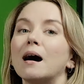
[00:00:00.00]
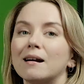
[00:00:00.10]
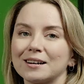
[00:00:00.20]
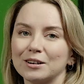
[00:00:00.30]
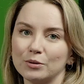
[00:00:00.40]
are
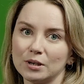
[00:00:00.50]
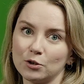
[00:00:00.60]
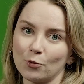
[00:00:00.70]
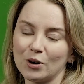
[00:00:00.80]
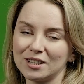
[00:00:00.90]
going to
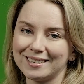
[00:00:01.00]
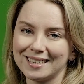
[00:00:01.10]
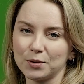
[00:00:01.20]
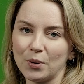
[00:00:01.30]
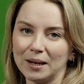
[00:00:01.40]
watch it
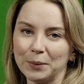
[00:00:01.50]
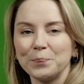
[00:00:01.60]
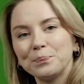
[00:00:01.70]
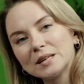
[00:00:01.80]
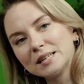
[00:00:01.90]
as well.
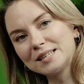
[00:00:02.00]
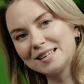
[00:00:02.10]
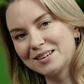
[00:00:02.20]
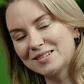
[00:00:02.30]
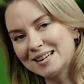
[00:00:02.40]
See
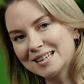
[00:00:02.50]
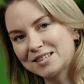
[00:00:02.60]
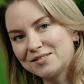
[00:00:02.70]
you in the next